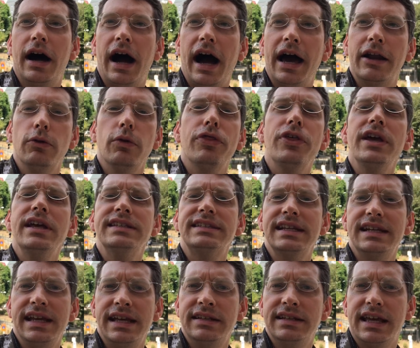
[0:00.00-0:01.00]
I don't think it's
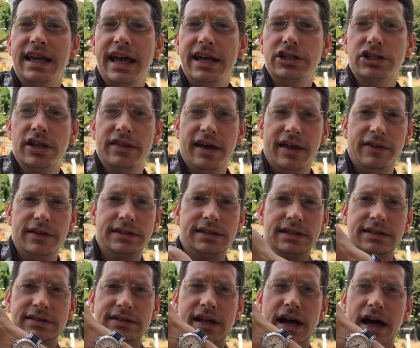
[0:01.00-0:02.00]
an indication that this
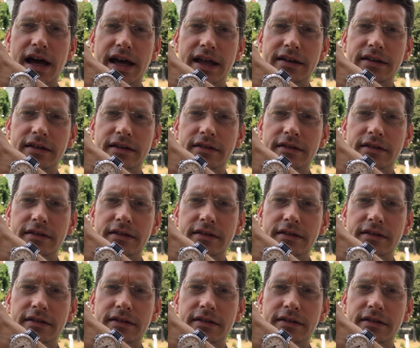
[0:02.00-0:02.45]
is not